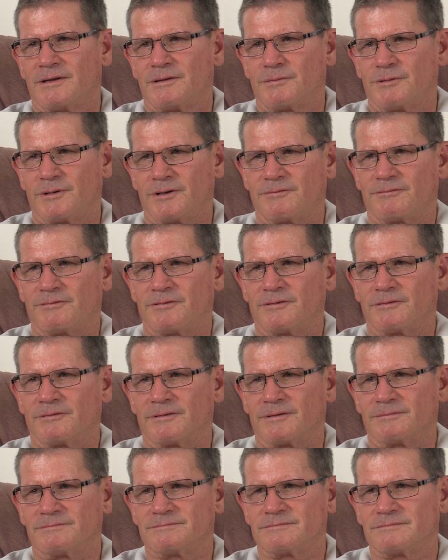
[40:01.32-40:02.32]
But if you
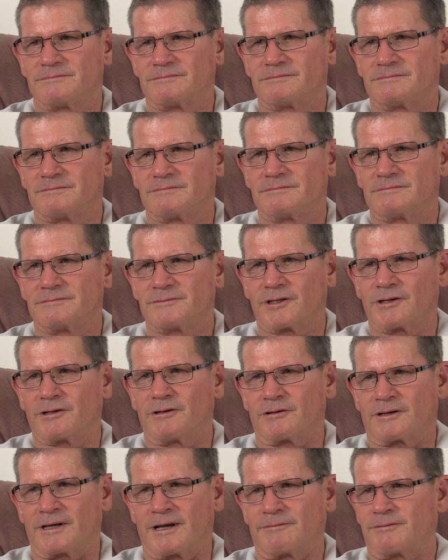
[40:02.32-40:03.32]
got to
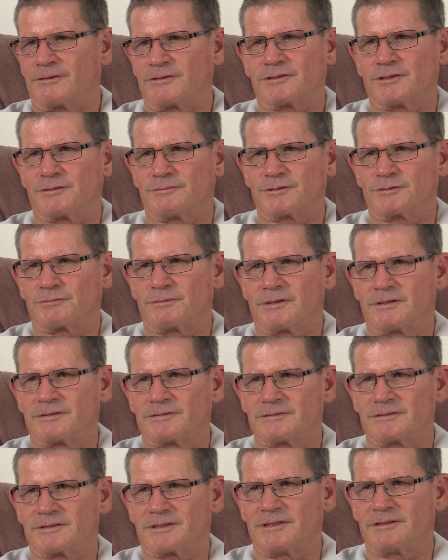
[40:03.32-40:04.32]
look after yourself as well as
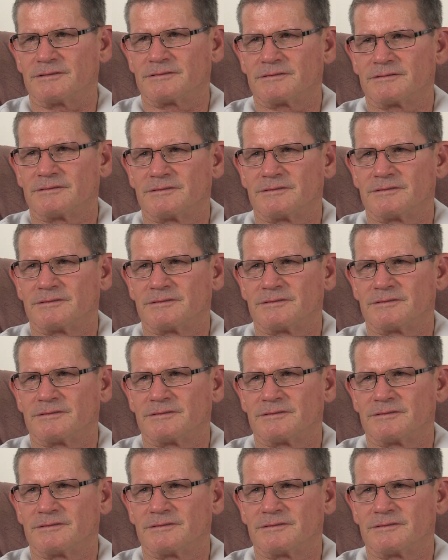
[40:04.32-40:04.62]
the kids.